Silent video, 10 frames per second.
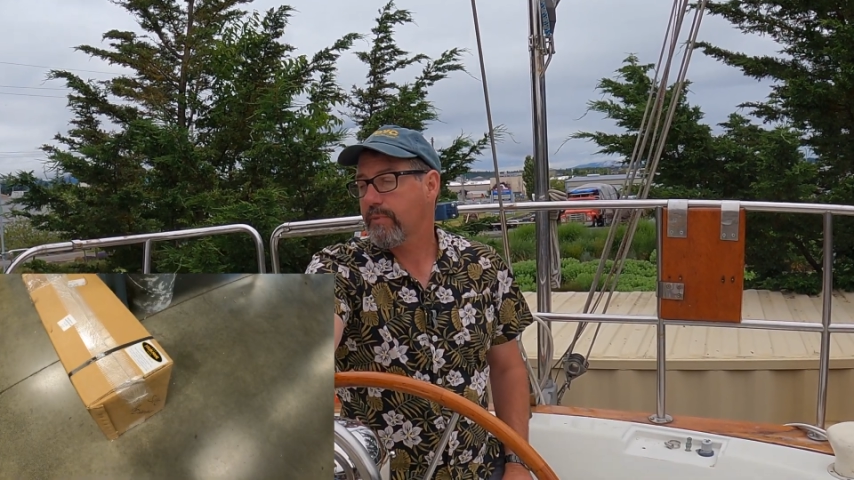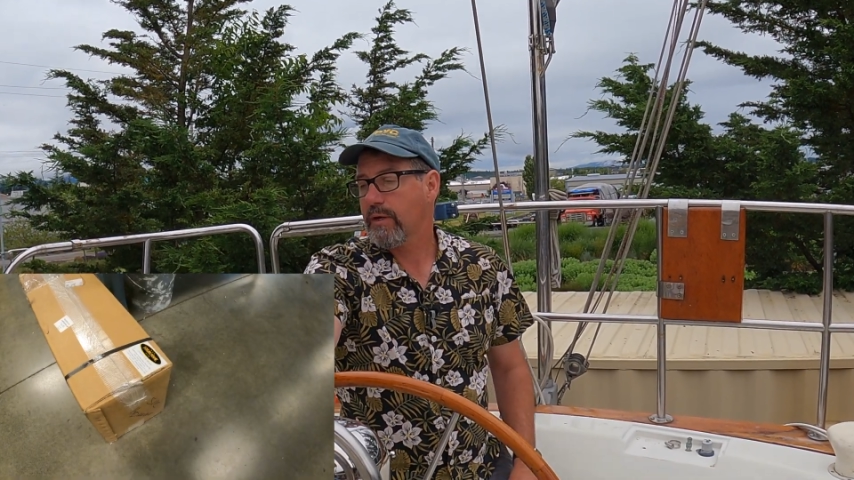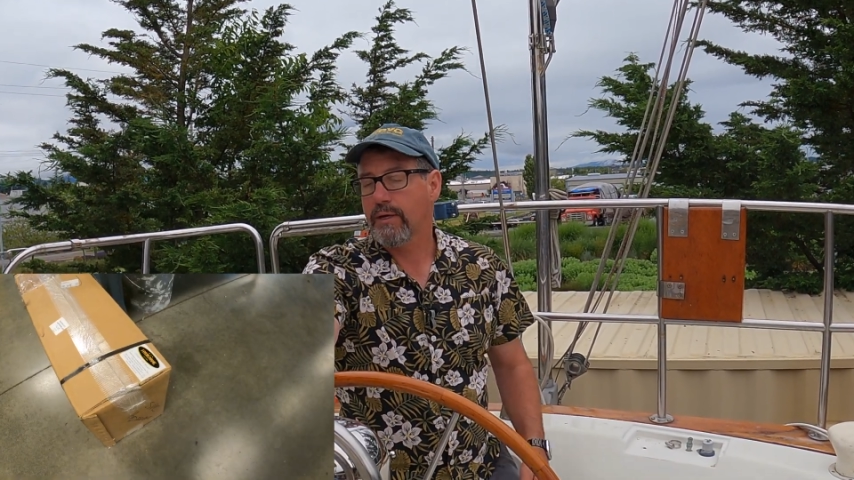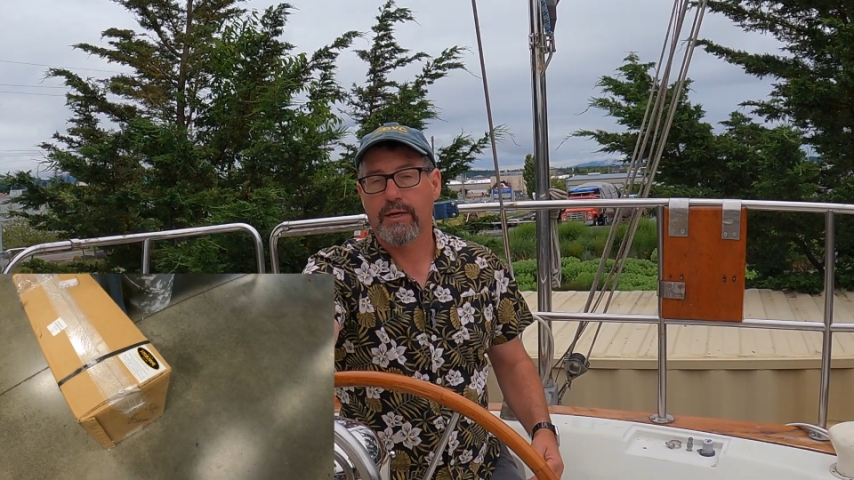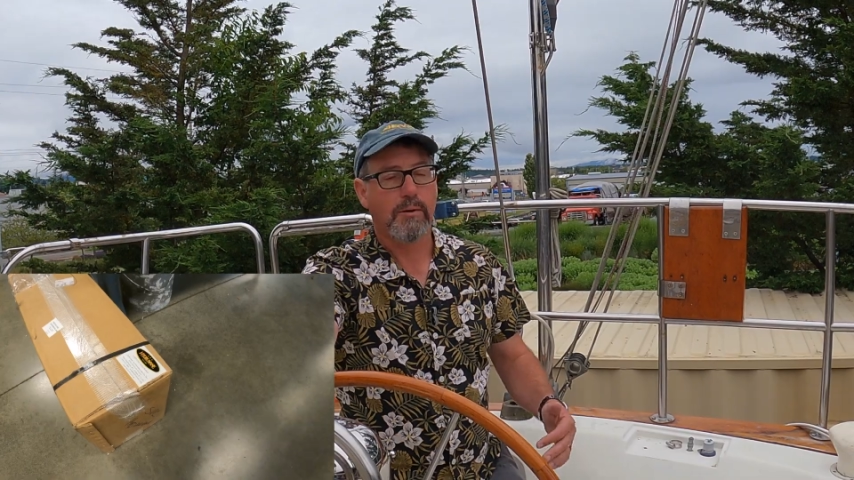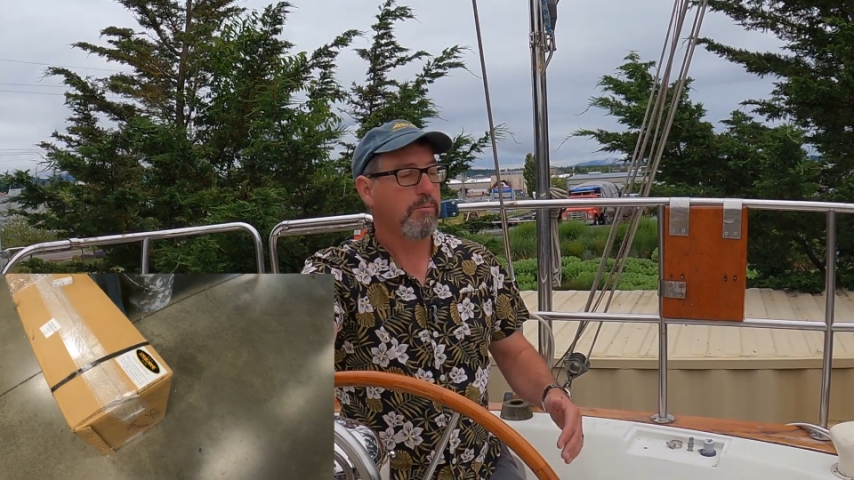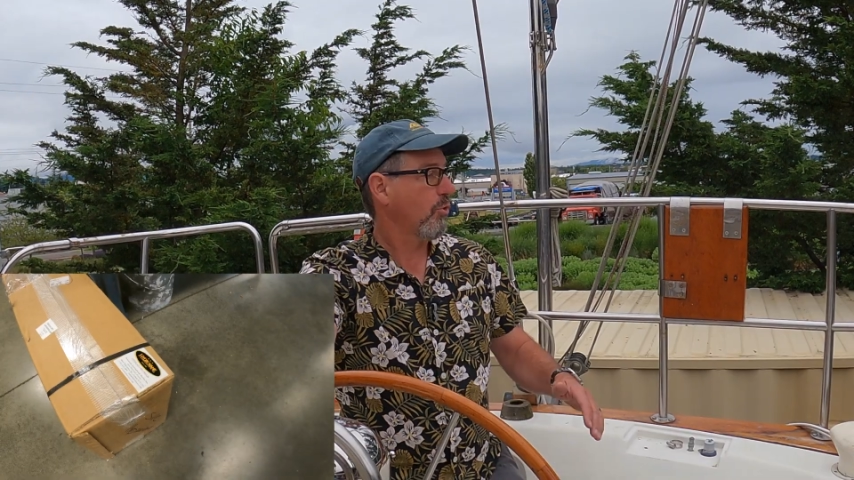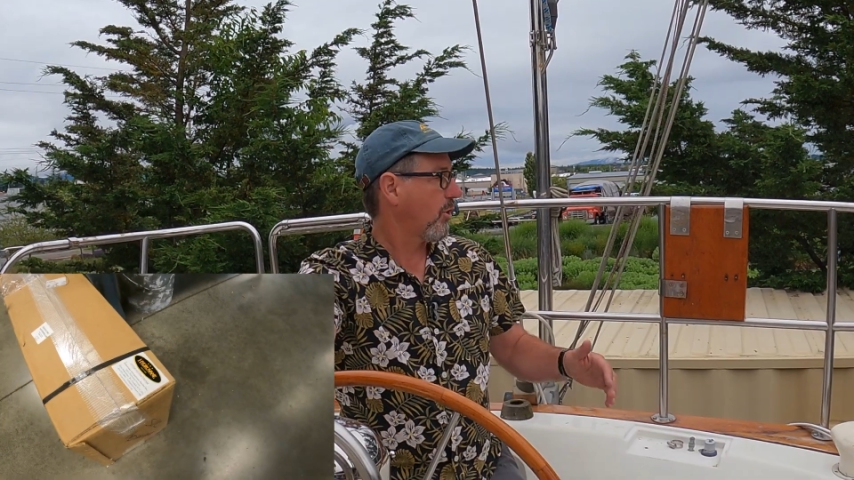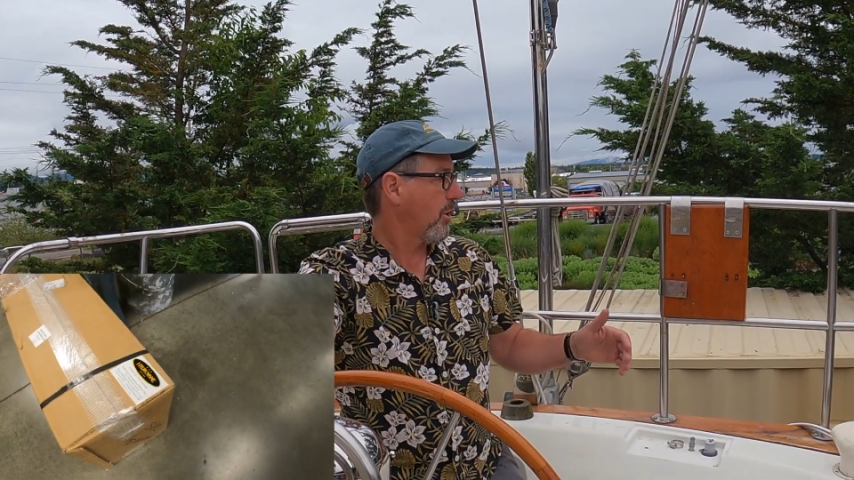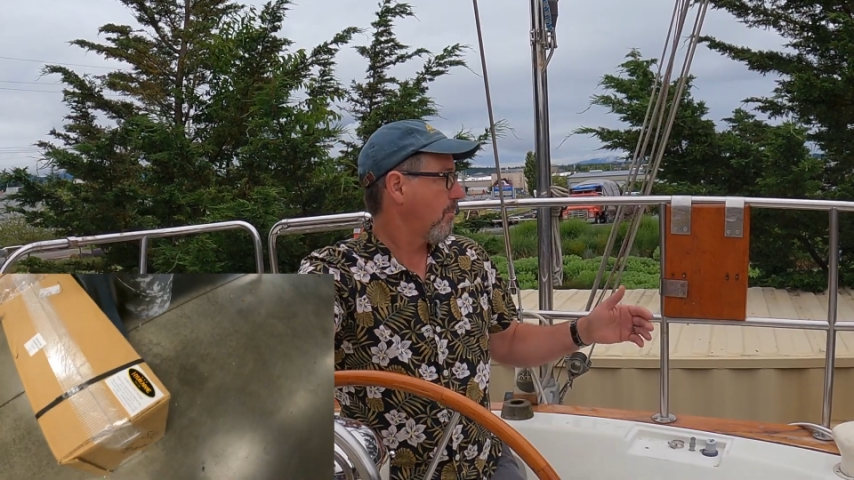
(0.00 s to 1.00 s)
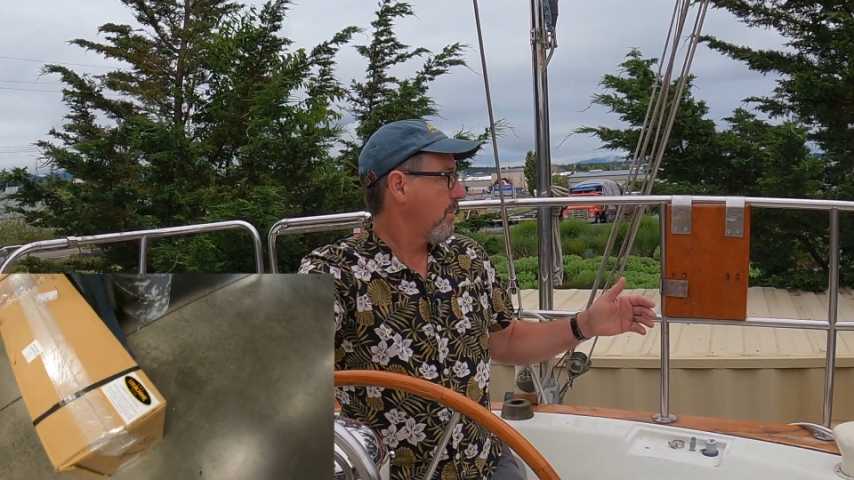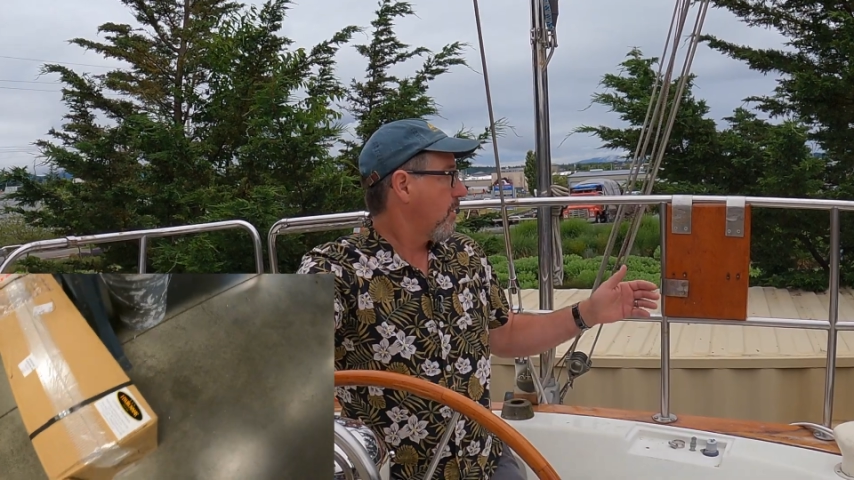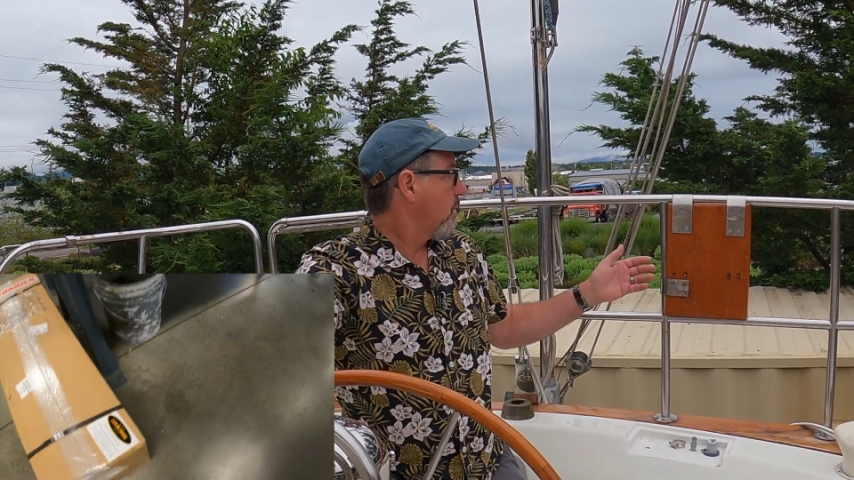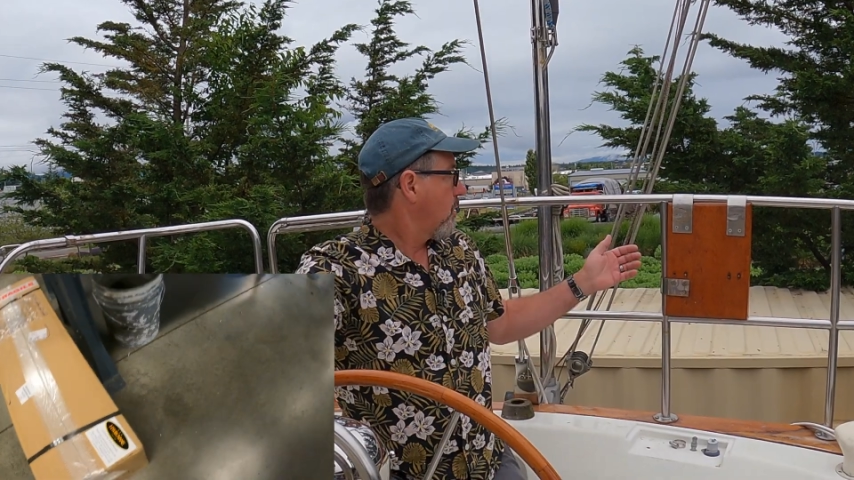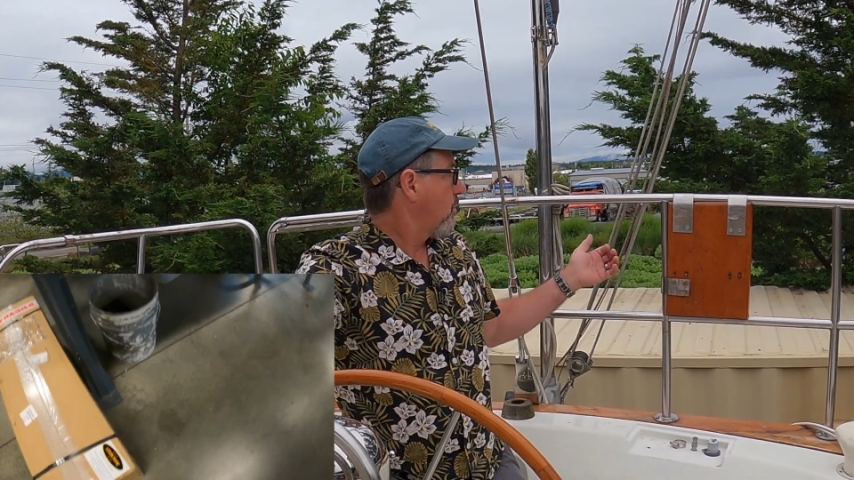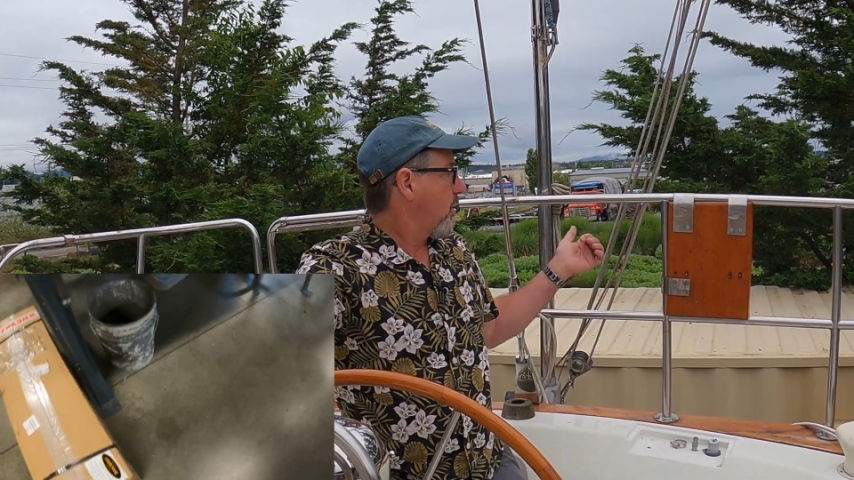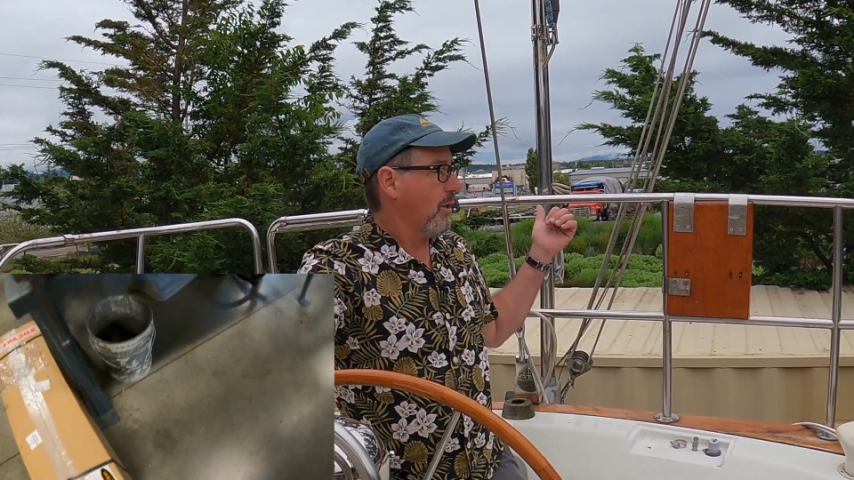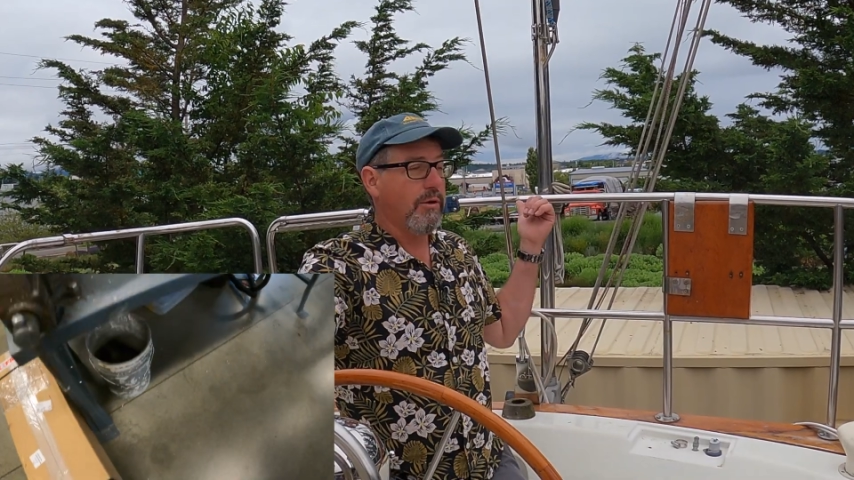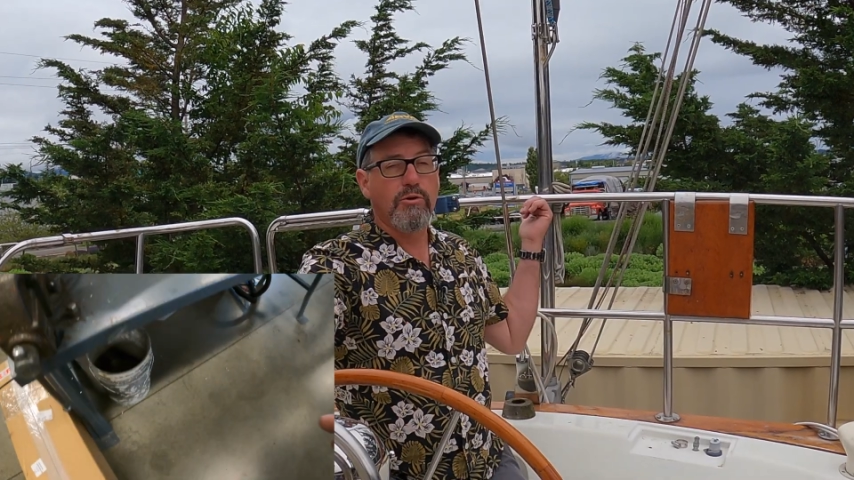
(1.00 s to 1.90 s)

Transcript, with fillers: The